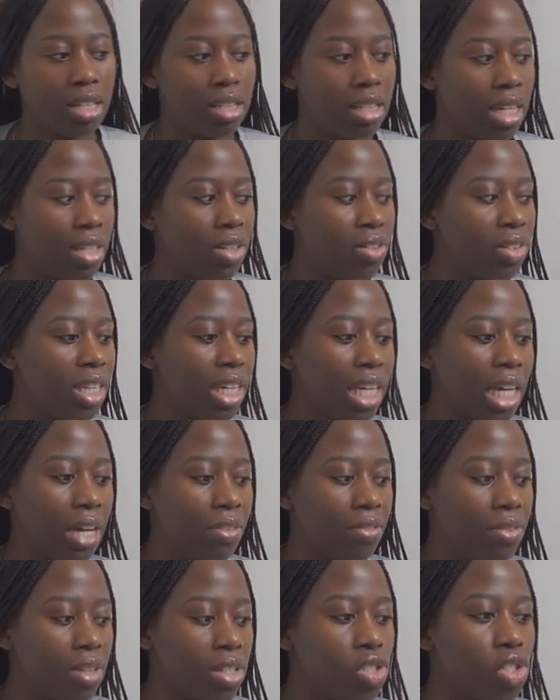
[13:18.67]
I don't think
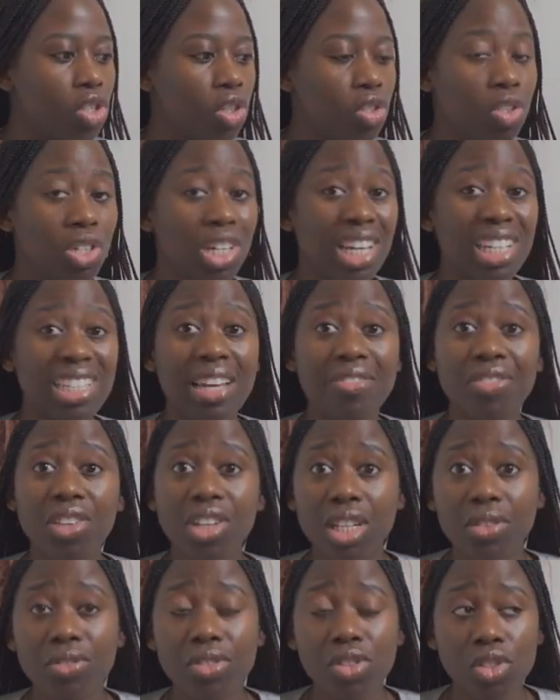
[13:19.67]
I've ever shown you guys. I've
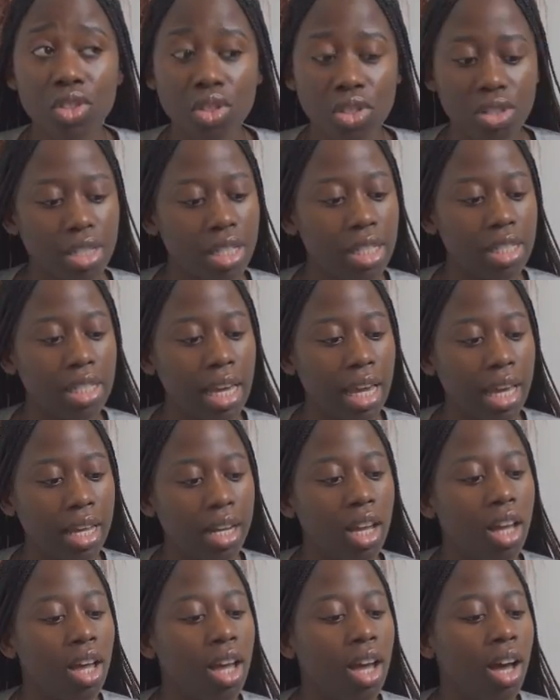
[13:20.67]
not even used it yet.
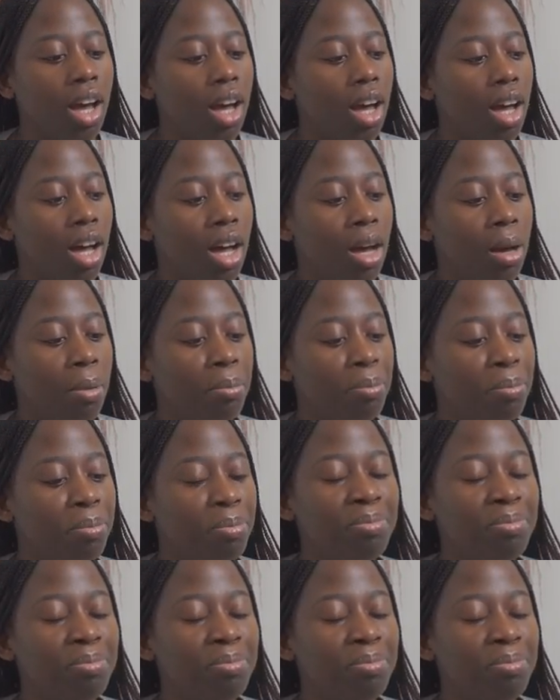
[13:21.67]
Um,